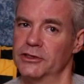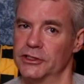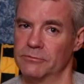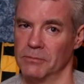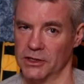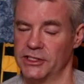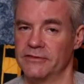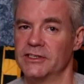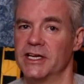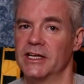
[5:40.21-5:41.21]
just March
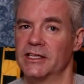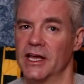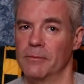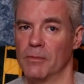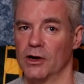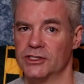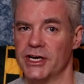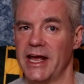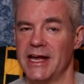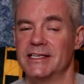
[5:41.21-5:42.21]
17th and March
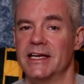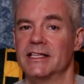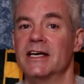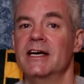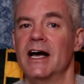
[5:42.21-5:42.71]
18th.